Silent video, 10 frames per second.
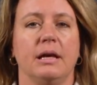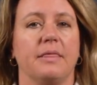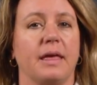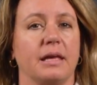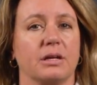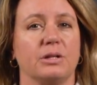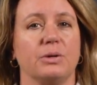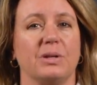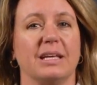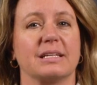They
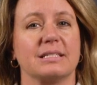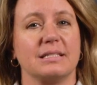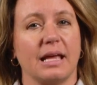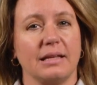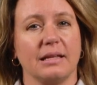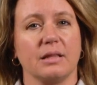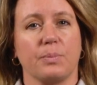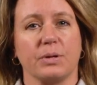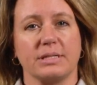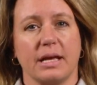include extending the
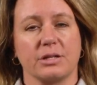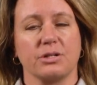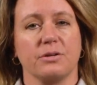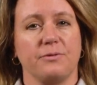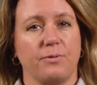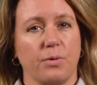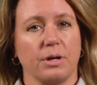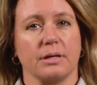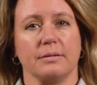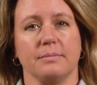protection
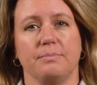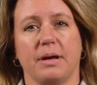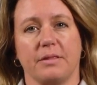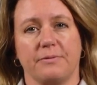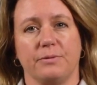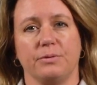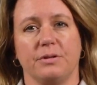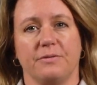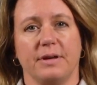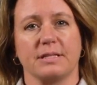afforded by the food
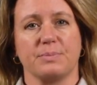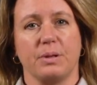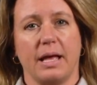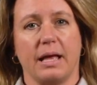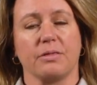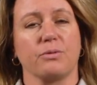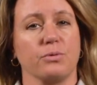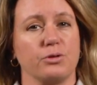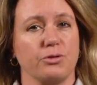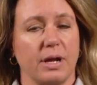defense plan
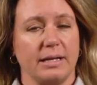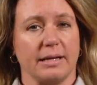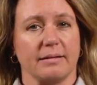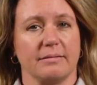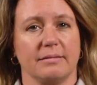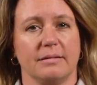through training,